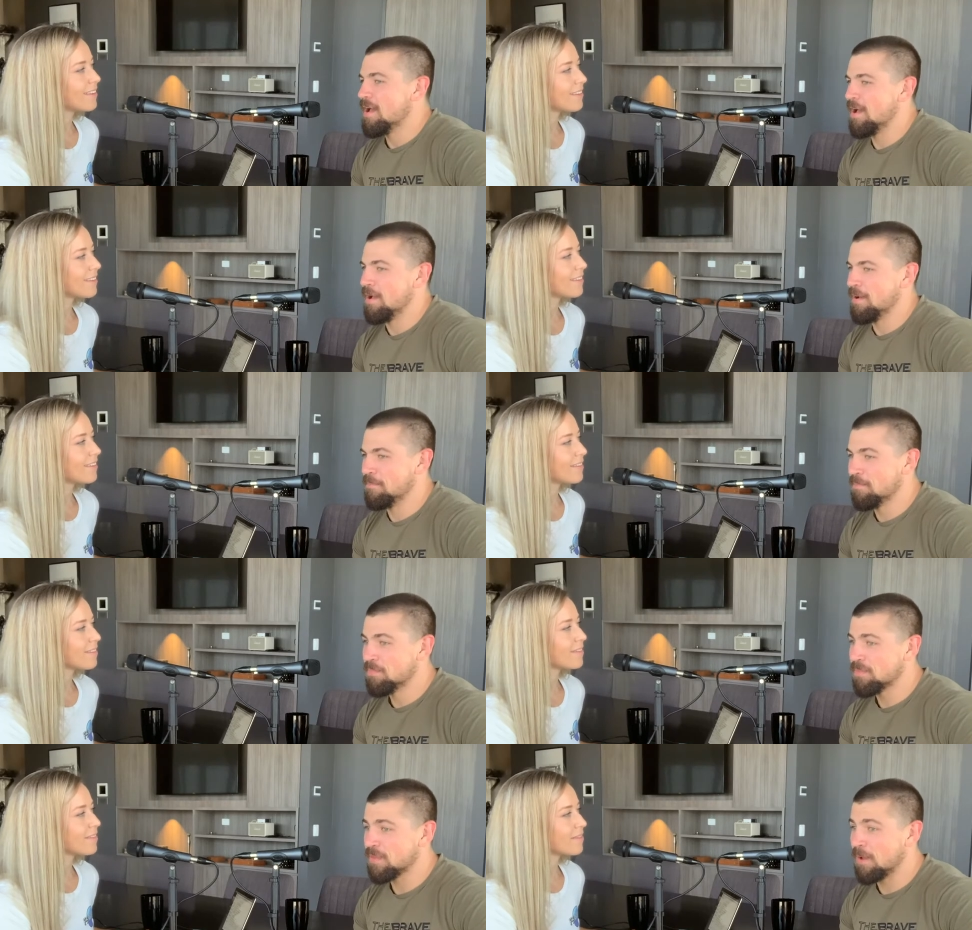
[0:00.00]
Speaker 1: Um,
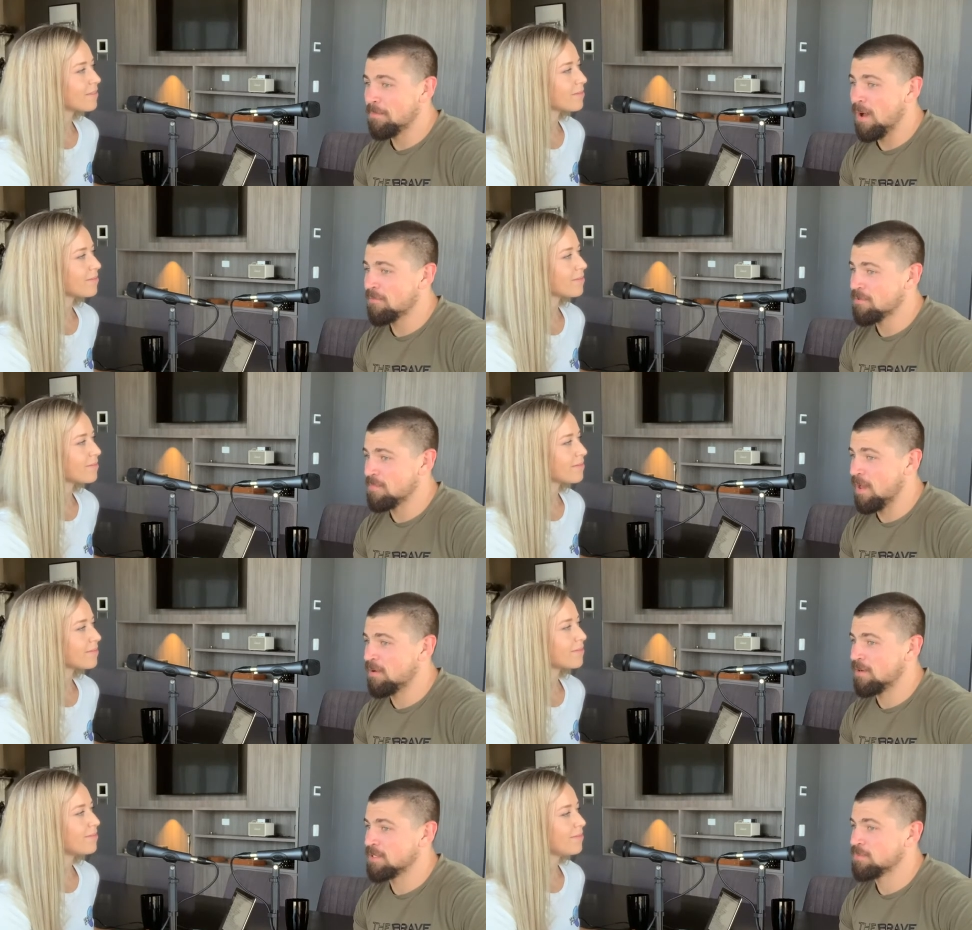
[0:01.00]
apart from that,
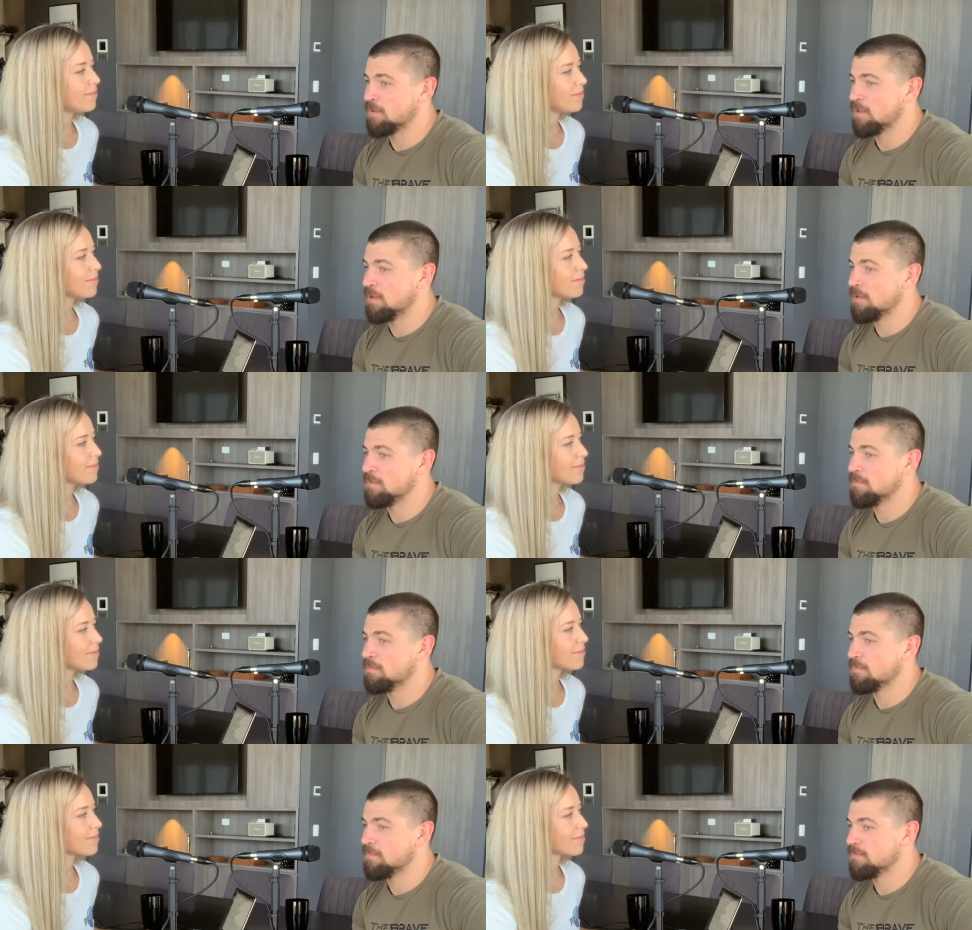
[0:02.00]
I just want to
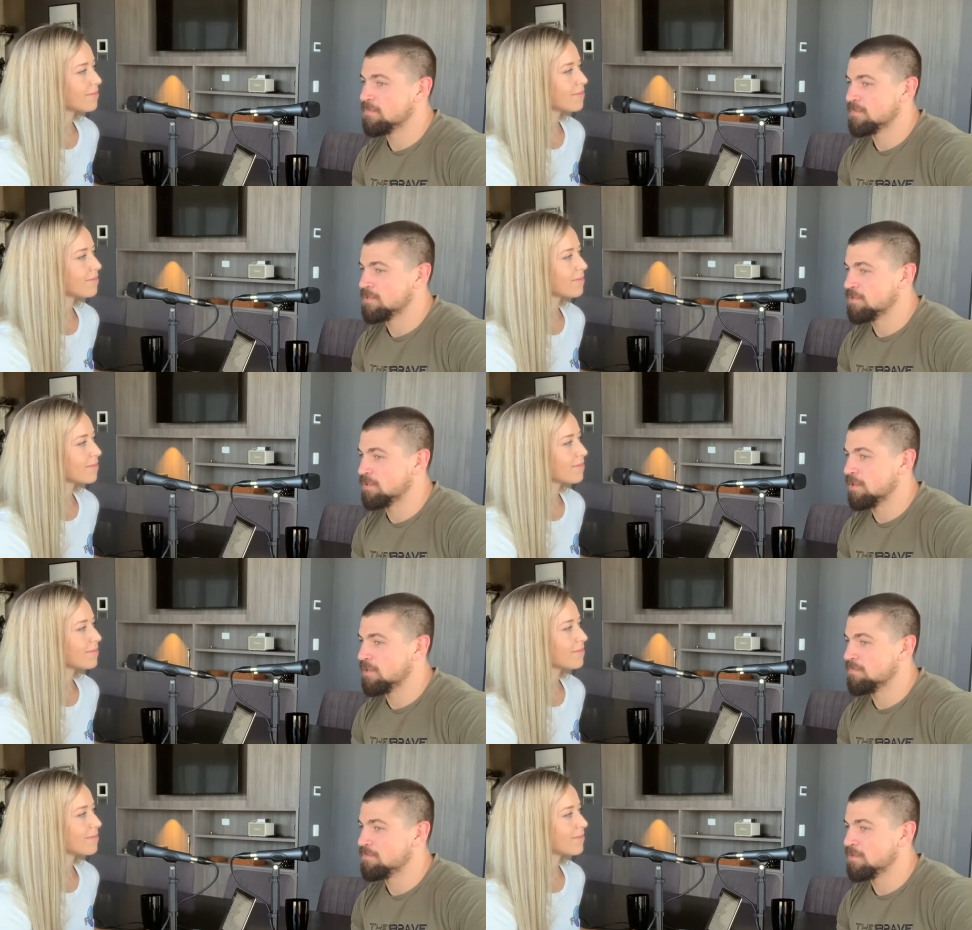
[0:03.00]
sort
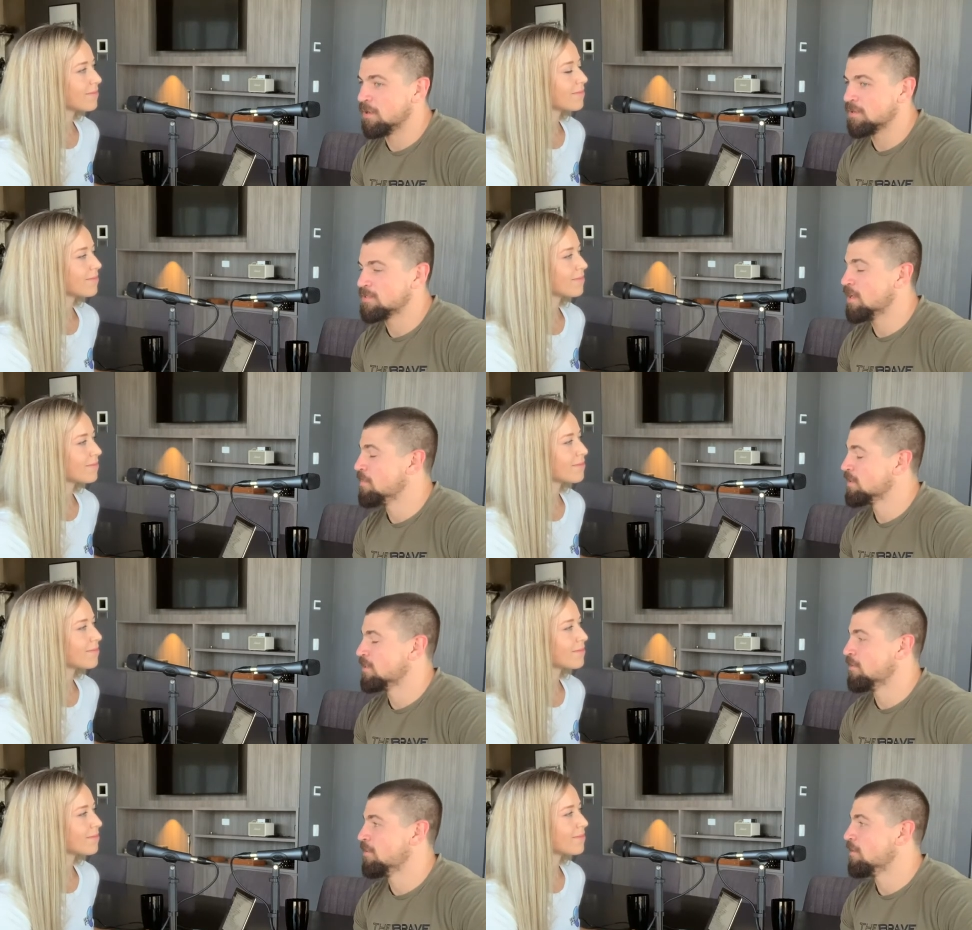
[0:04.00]
of you know set
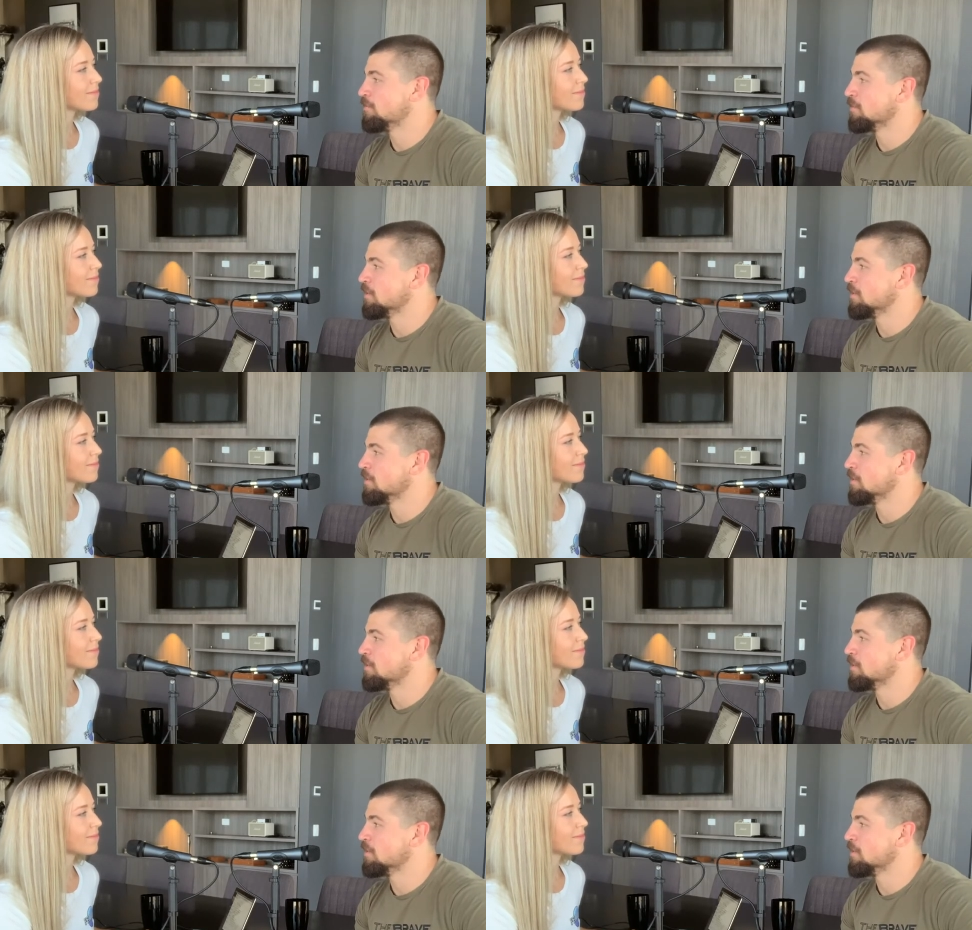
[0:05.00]
myself up for an